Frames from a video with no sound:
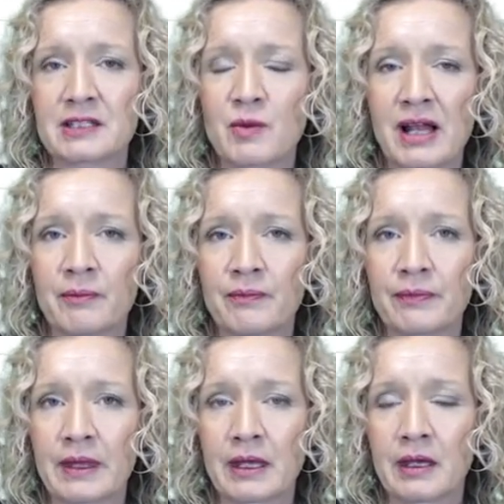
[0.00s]
as well.
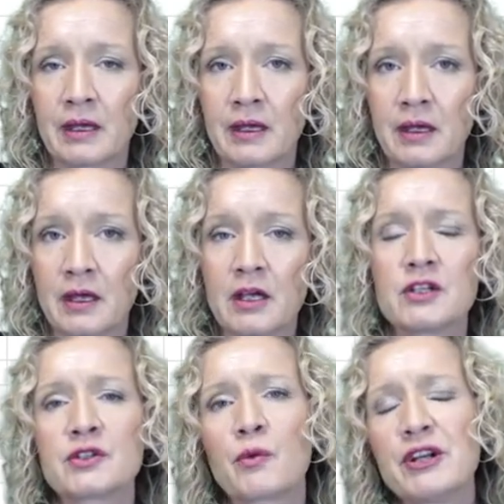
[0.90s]

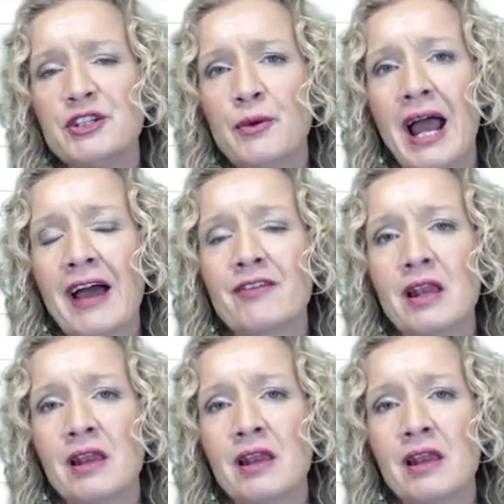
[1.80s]
So when you have